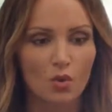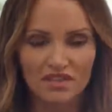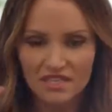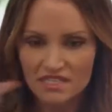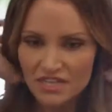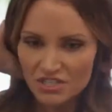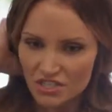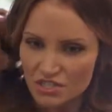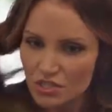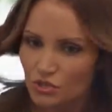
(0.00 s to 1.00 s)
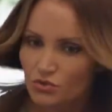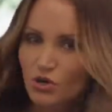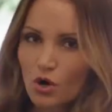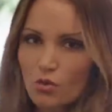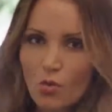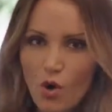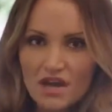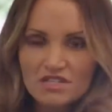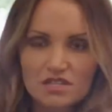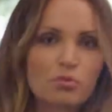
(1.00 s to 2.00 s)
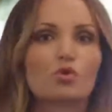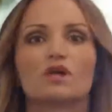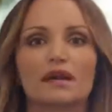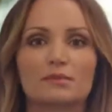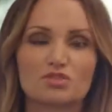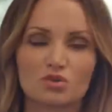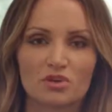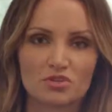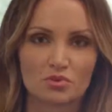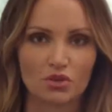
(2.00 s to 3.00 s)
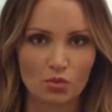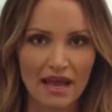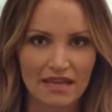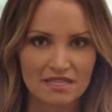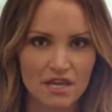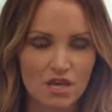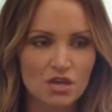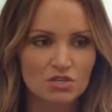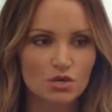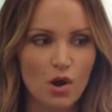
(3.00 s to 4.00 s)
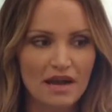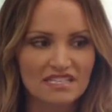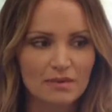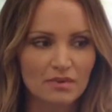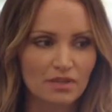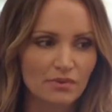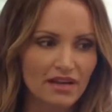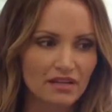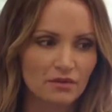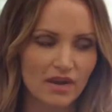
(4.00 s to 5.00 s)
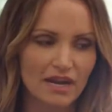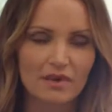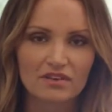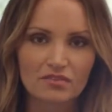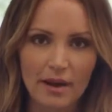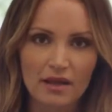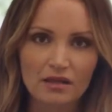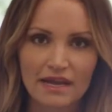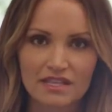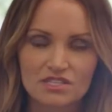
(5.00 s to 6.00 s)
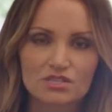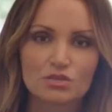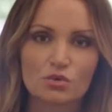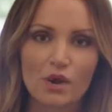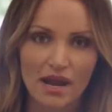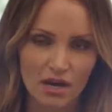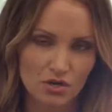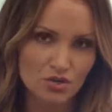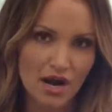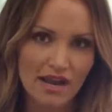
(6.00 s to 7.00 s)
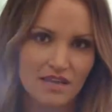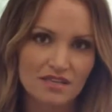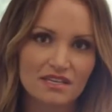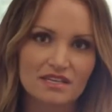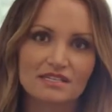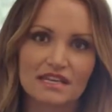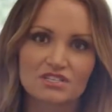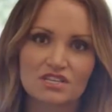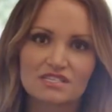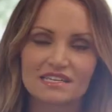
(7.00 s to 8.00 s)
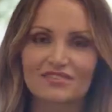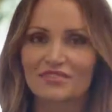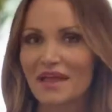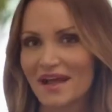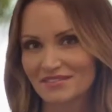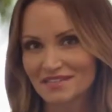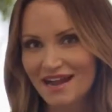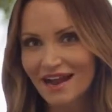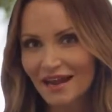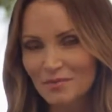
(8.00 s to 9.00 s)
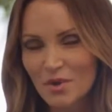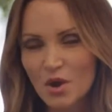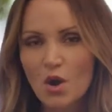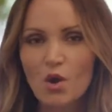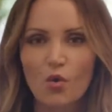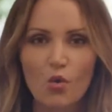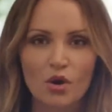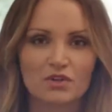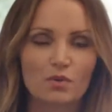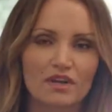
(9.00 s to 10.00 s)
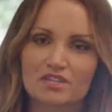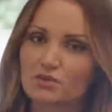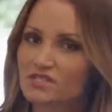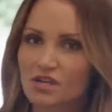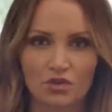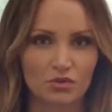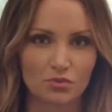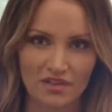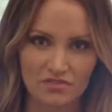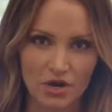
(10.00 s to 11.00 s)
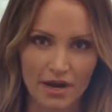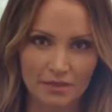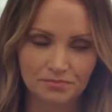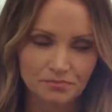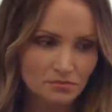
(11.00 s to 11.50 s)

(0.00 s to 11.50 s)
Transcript: with extensions, you don't want to pull on them too much when they're wet. So I typically recommend for my clients to air dry the extensions if they have time, or you want to do what's called a rough dry.